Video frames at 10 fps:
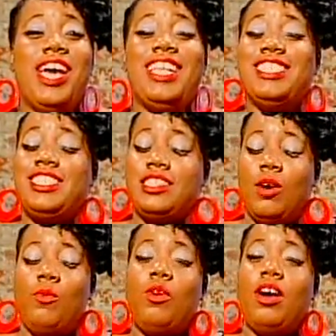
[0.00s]

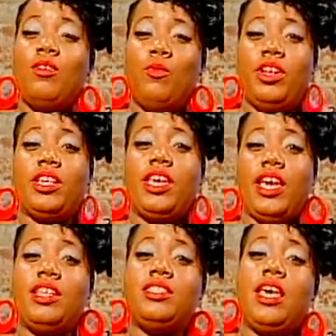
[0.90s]
huh? When a
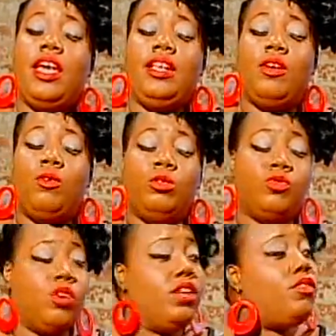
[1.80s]
candidate
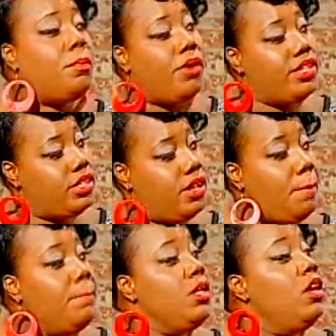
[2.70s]
who's running for
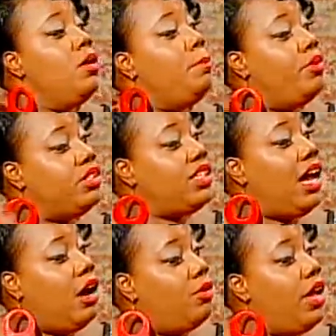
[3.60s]
president
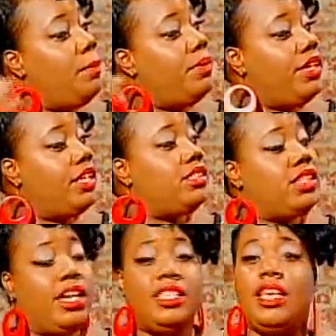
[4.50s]
puts out a
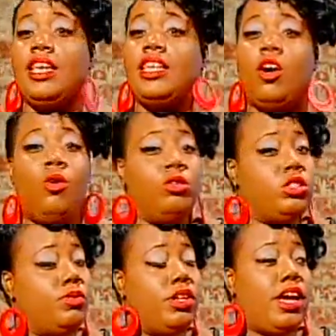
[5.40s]
PSA, they cannot
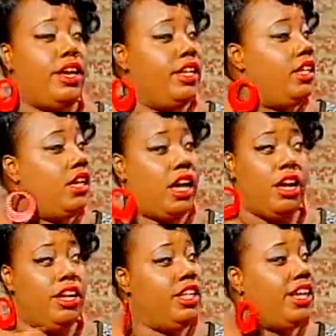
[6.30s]
alter it at
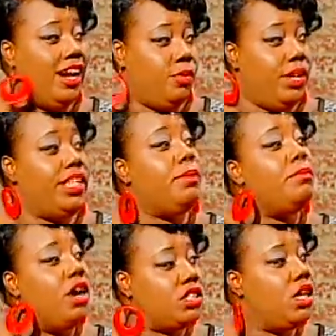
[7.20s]
any kind of way. They
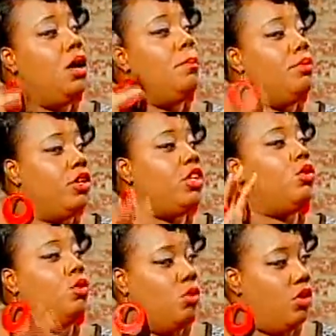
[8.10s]
must put
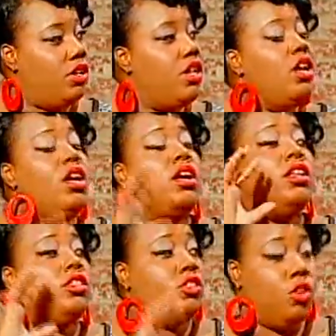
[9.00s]
it on
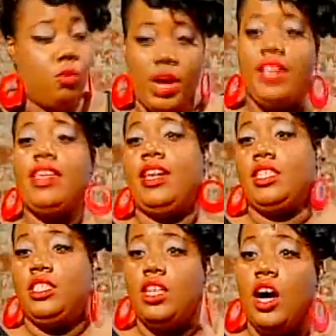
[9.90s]
the way
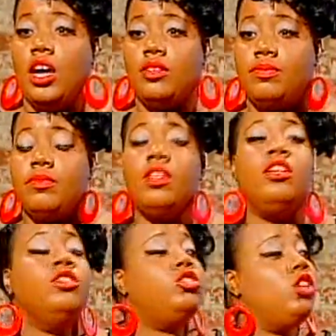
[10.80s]
that it is.
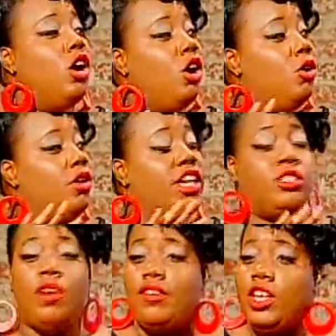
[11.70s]
But
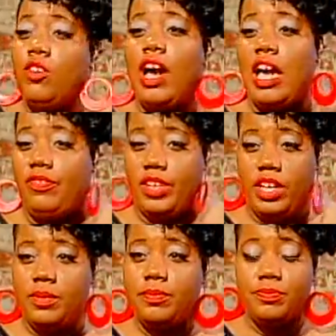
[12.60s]
very
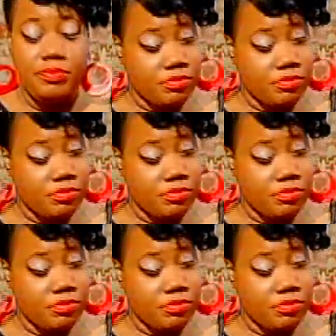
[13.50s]
graphic.